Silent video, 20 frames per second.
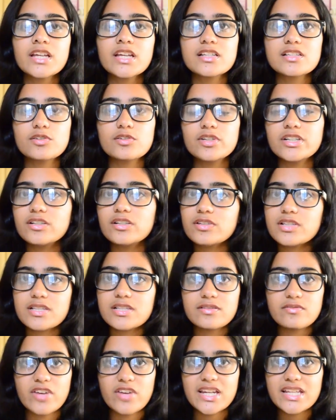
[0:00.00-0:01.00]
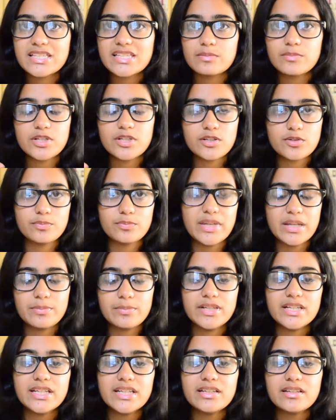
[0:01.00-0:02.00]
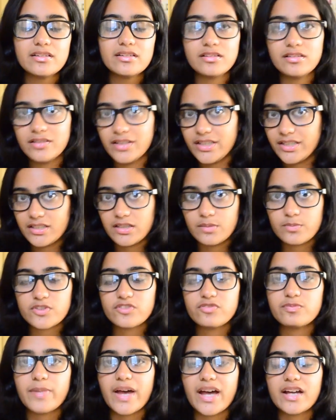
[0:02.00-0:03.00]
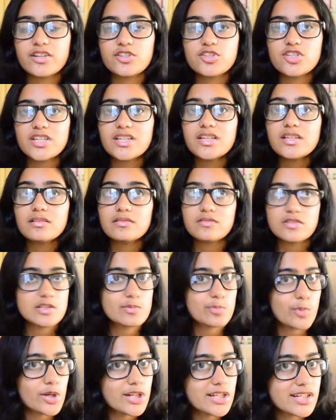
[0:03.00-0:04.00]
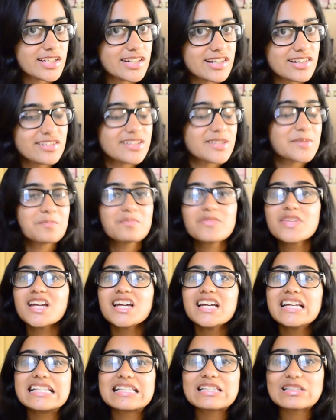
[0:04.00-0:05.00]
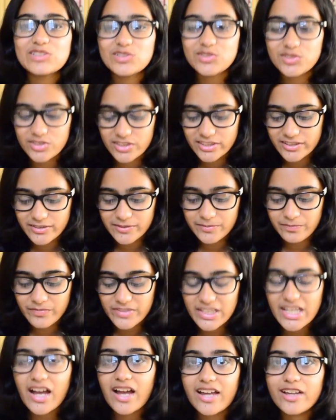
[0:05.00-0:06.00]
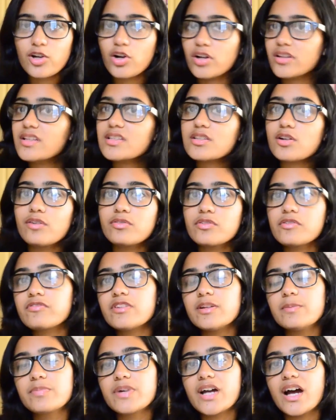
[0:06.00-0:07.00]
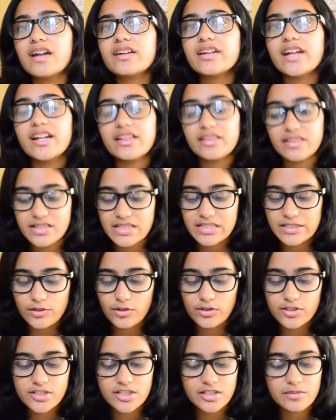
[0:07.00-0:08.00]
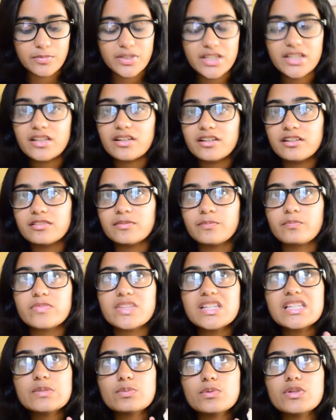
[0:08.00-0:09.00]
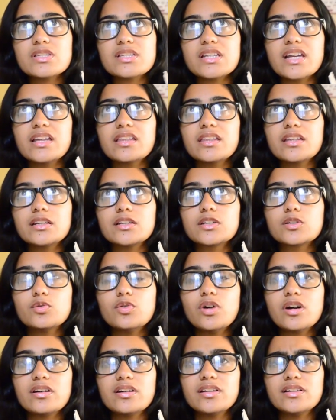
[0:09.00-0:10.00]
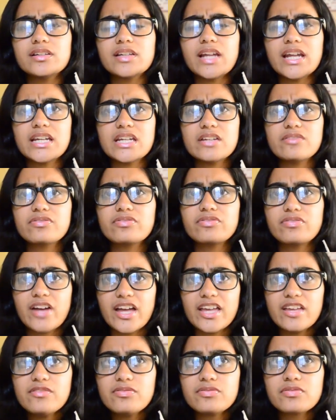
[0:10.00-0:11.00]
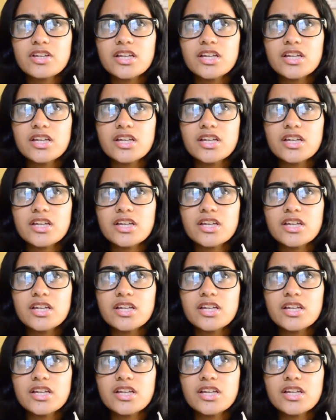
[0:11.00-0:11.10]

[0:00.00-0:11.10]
So it looks very similar to Maybelline in terms of packaging, spoiler alert. So yeah, I got this off of Flipkart, and this costed me, this was I think 295